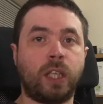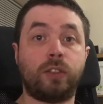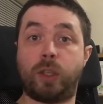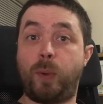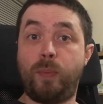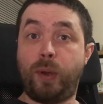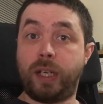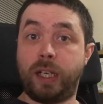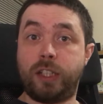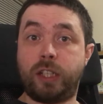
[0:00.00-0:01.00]
So
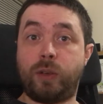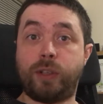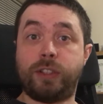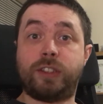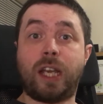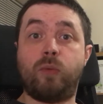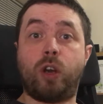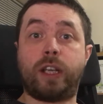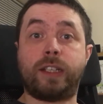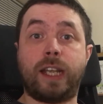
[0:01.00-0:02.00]
PodPoint initially quoted 10
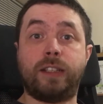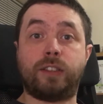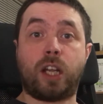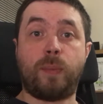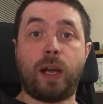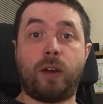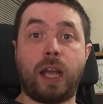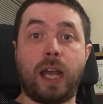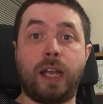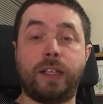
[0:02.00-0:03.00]
working days to come
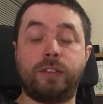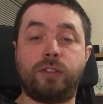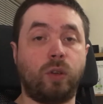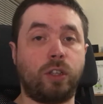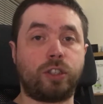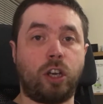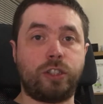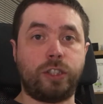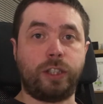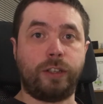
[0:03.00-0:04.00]
out and install a
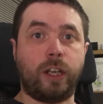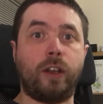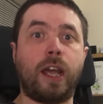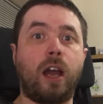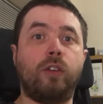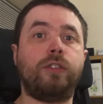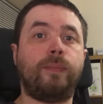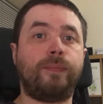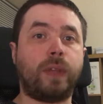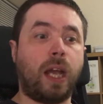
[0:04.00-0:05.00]
charging unit on the house.